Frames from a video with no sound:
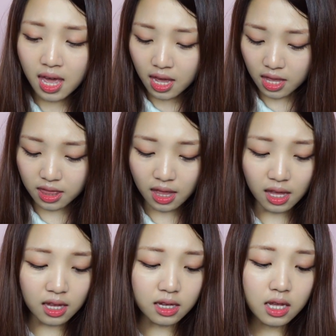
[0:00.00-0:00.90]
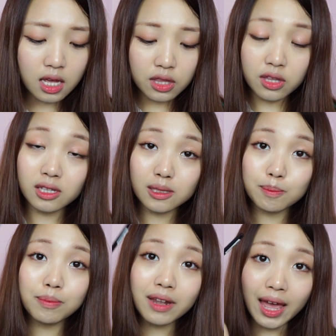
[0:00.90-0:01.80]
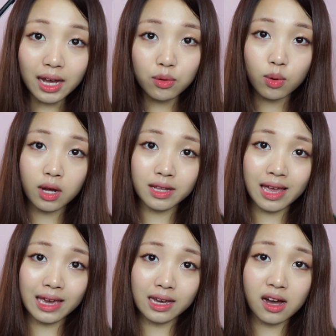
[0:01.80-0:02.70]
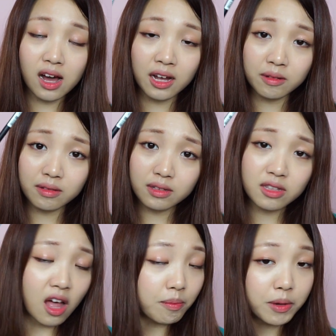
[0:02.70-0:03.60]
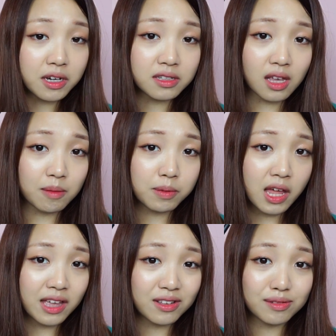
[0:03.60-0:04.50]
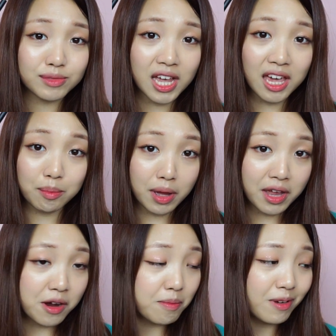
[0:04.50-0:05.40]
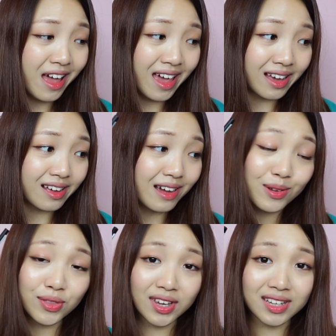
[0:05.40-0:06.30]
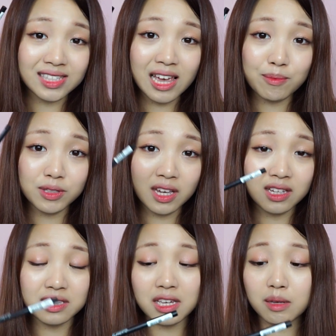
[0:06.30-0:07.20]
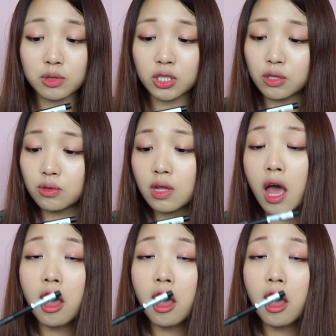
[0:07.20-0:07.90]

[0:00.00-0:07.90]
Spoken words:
And then this black one I got, not because I plan on dyeing my hair black, I don't think it's happening anytime soon,